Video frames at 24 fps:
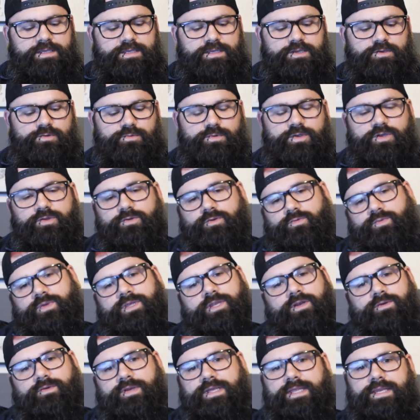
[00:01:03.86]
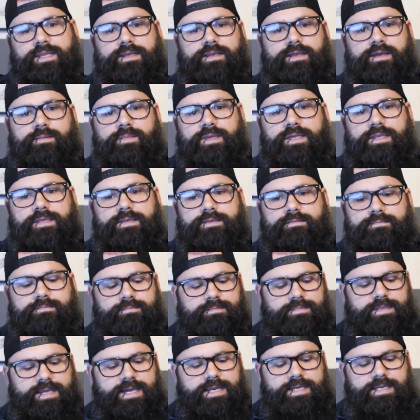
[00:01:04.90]
You really don't need it. I mean,
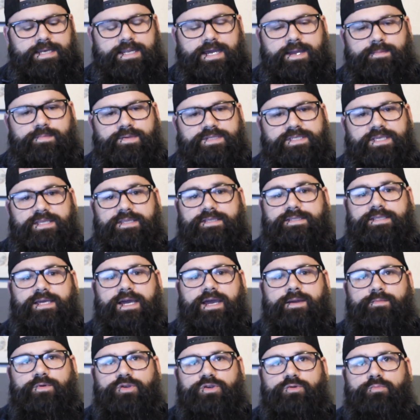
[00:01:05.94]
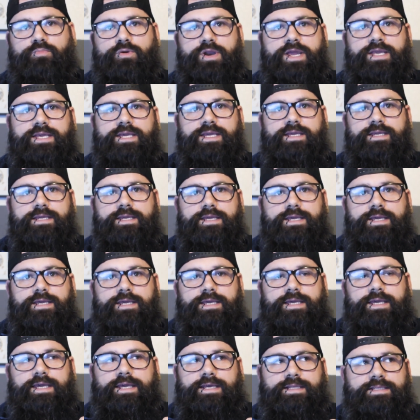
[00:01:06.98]
99% of the time when you're braking,
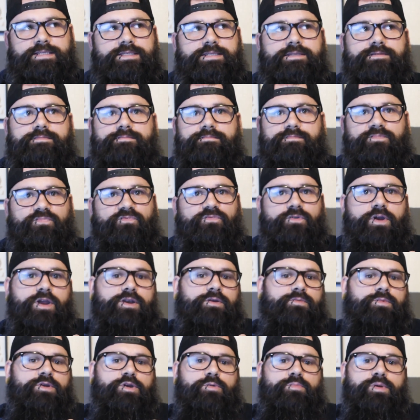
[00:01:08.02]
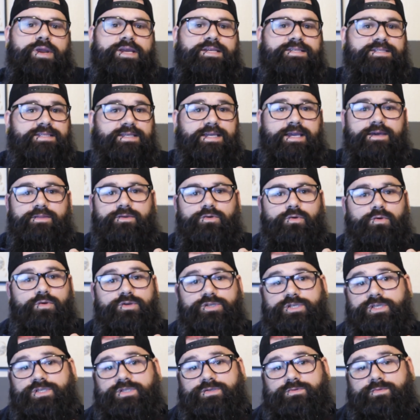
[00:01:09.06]
it's front and rear brakes together or
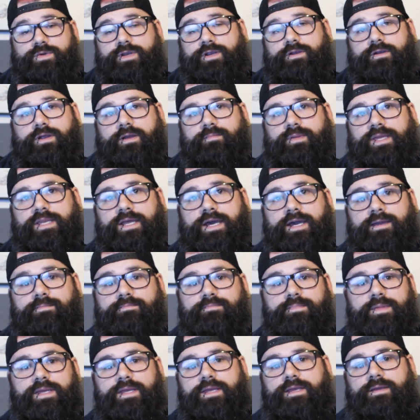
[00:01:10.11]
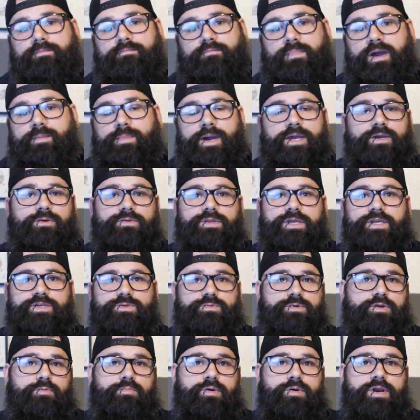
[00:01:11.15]
just rear. I mean, my bike only
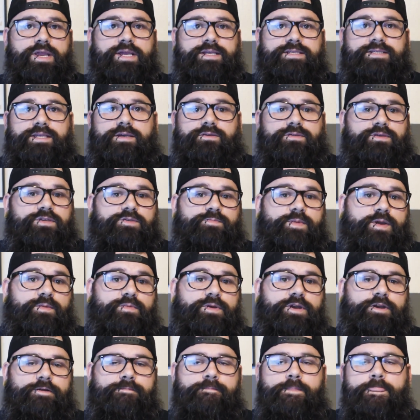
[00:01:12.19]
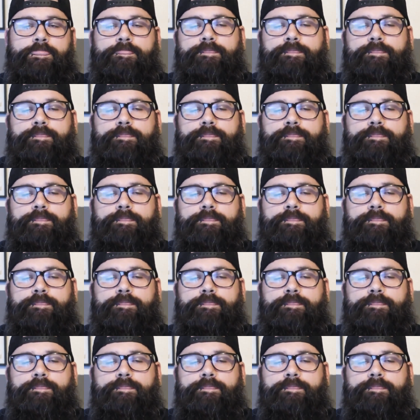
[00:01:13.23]
has rear brakes. I only use my rear.